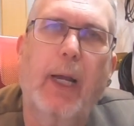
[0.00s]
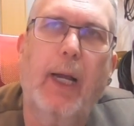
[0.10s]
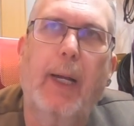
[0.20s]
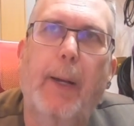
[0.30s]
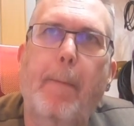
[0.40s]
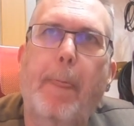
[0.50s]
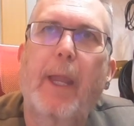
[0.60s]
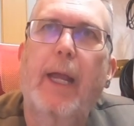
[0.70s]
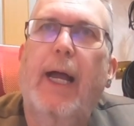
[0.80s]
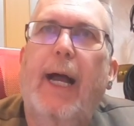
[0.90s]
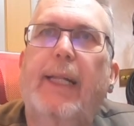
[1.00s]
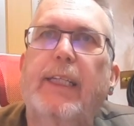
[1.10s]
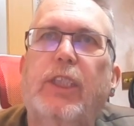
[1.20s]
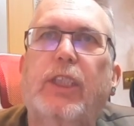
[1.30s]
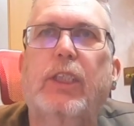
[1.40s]
And
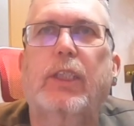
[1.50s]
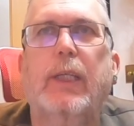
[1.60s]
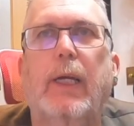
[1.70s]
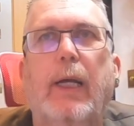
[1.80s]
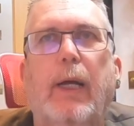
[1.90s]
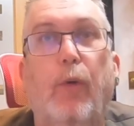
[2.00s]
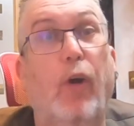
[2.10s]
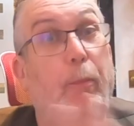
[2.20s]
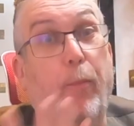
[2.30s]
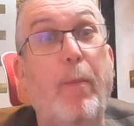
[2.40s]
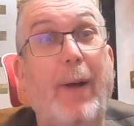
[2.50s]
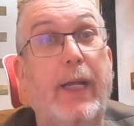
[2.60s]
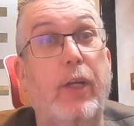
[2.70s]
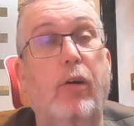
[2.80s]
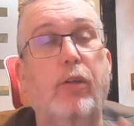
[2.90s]
this is we're
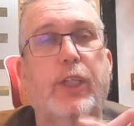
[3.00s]
back in Yorkshire